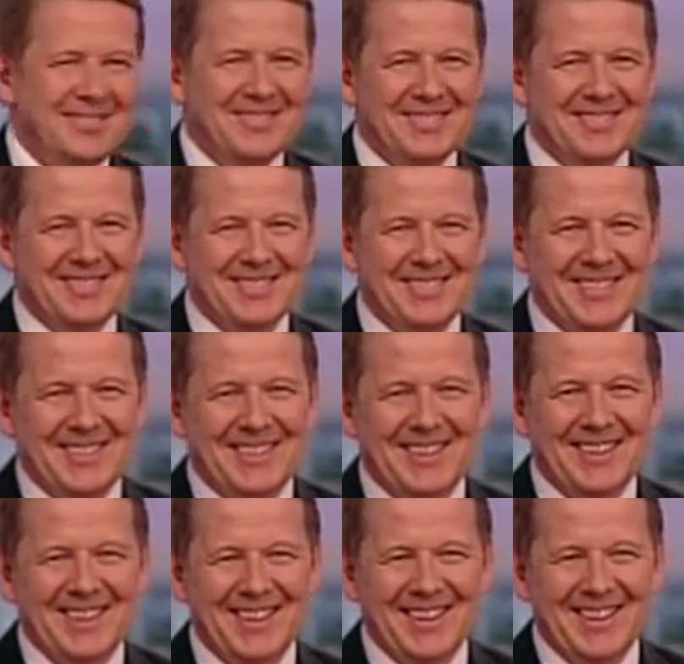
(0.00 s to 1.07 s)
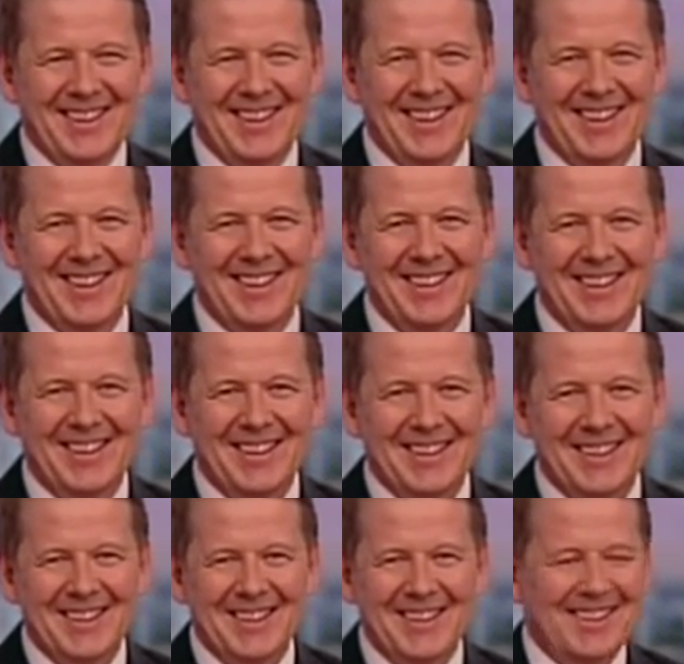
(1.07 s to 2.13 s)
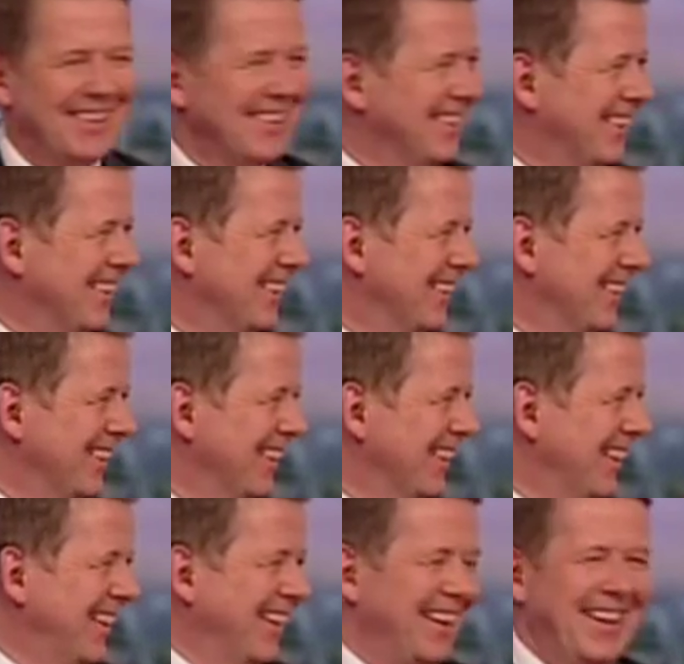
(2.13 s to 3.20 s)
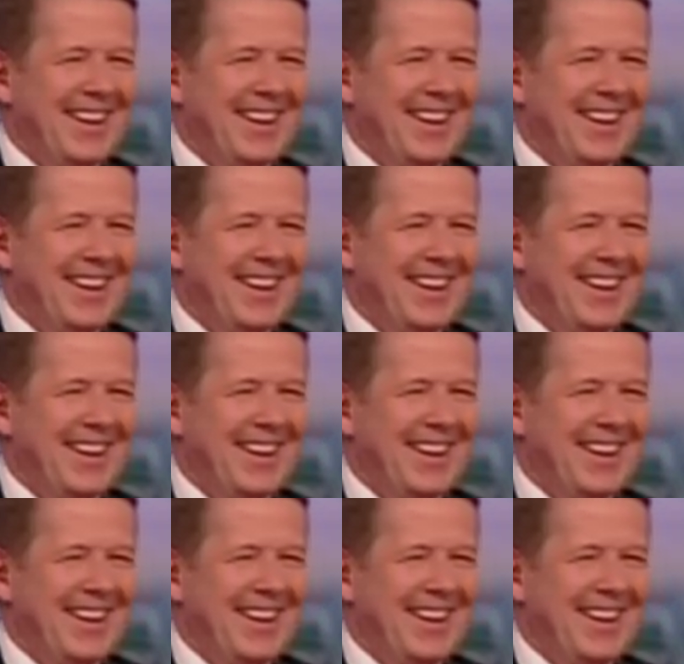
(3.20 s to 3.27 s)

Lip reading: [no speech]